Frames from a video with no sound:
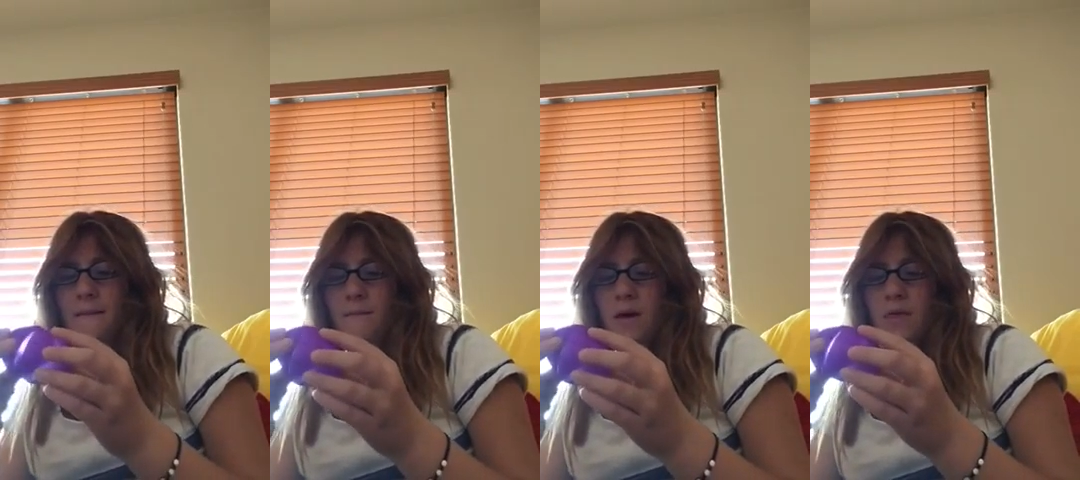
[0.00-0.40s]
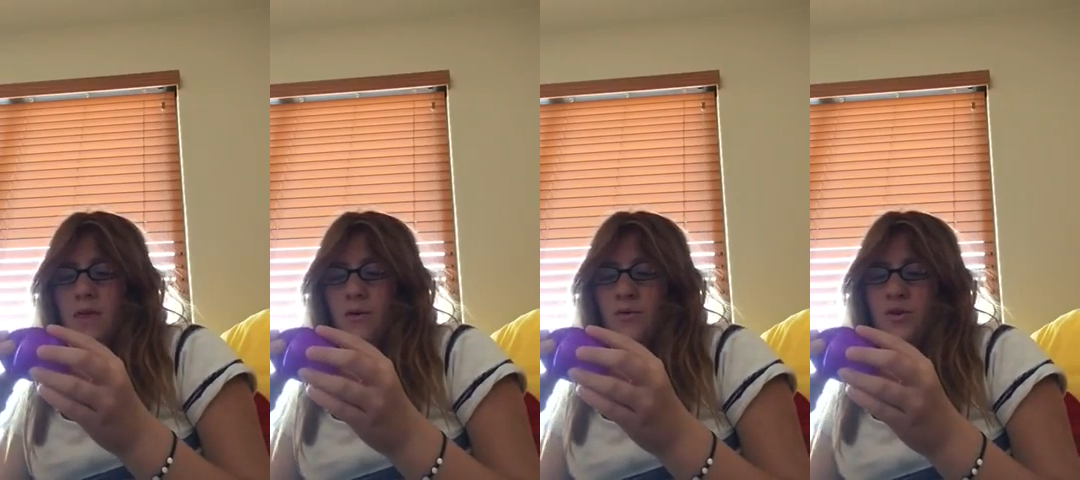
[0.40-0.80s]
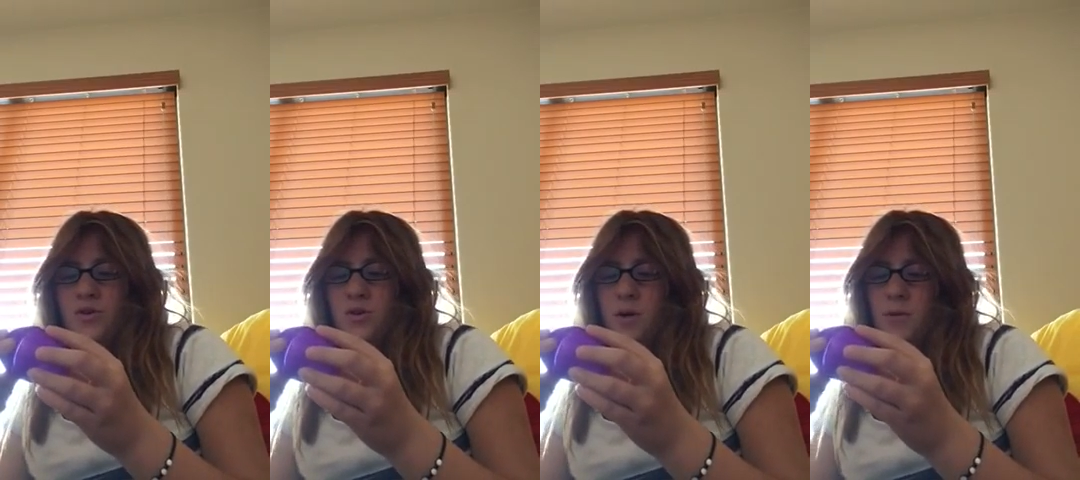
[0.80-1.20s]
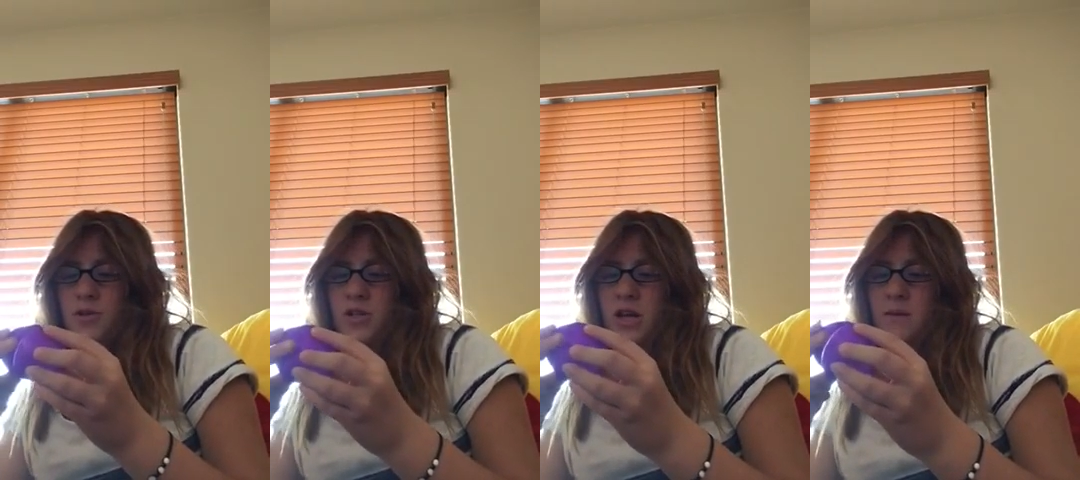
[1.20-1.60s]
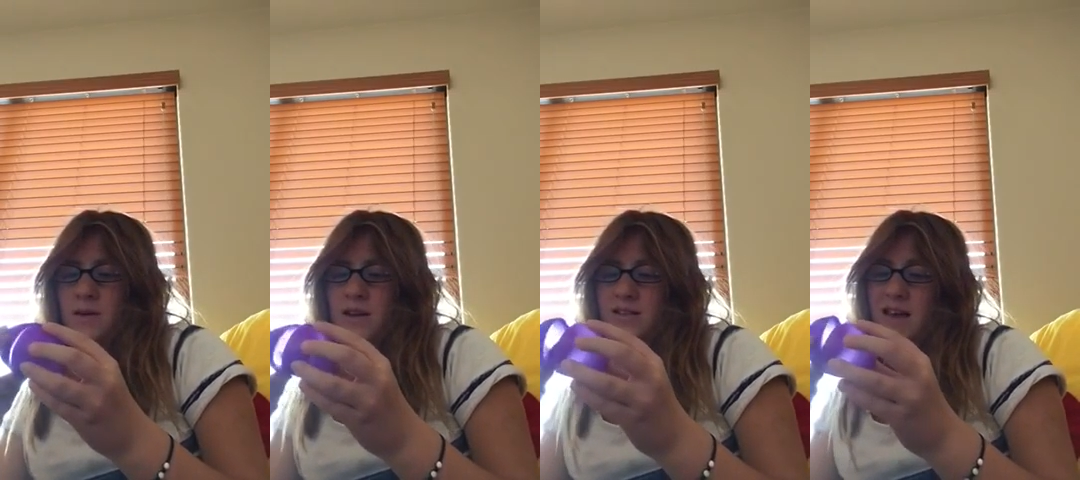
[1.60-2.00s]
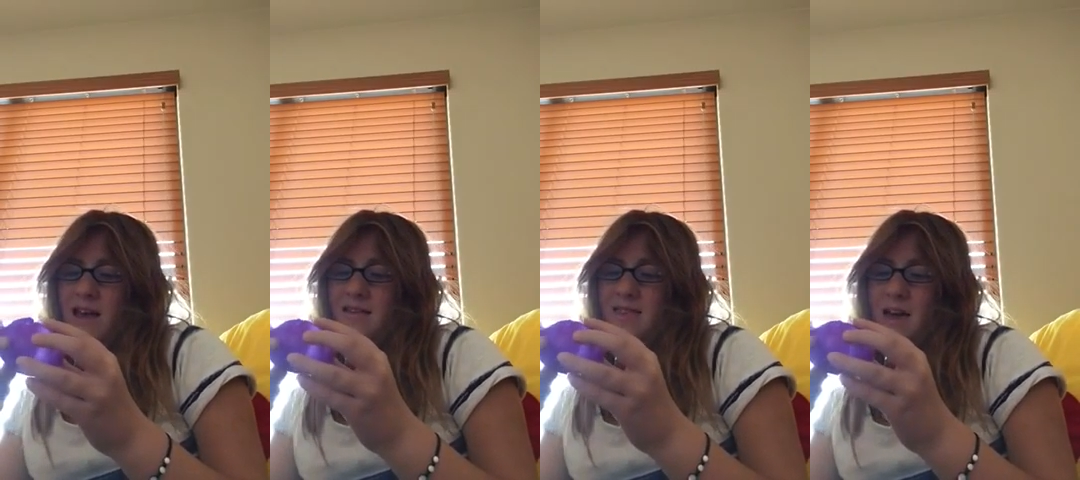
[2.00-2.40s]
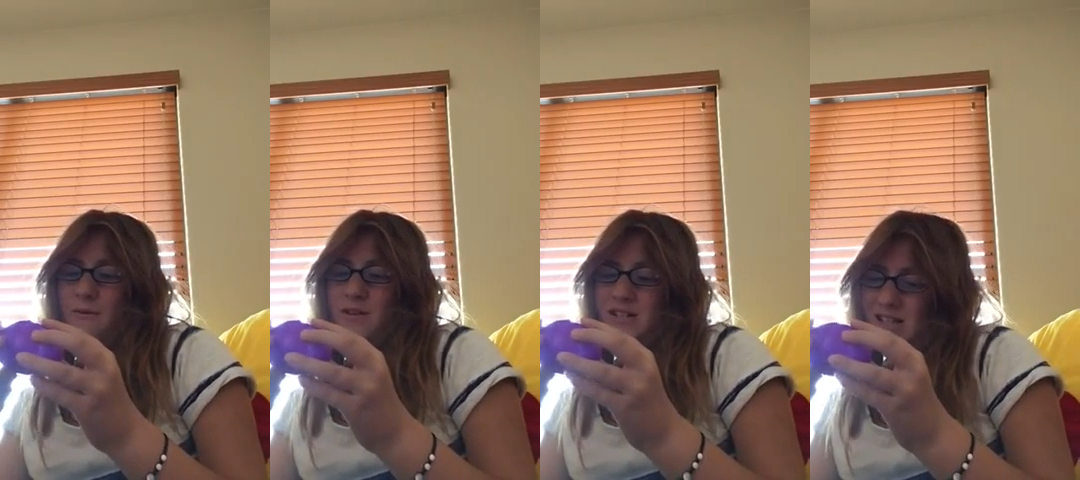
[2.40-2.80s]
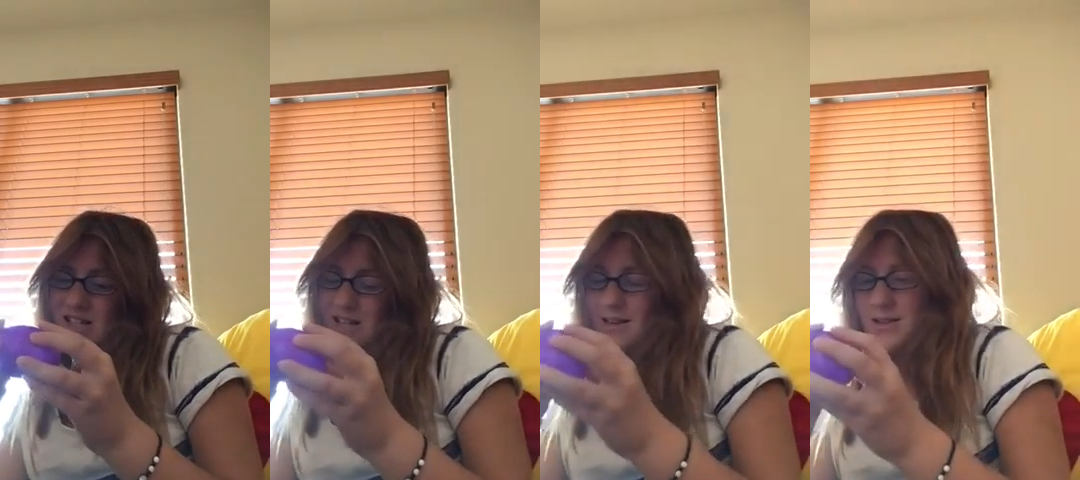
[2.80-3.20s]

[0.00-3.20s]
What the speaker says: But they were the Starburst jelly beans, and they were delicious.